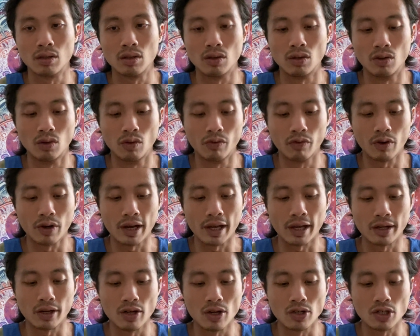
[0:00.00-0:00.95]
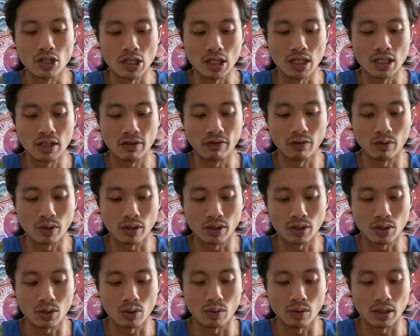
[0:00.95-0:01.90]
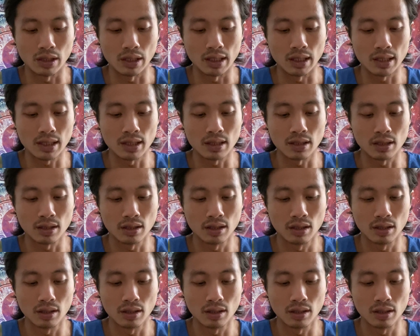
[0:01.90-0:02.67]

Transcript: And for energies for Taurus.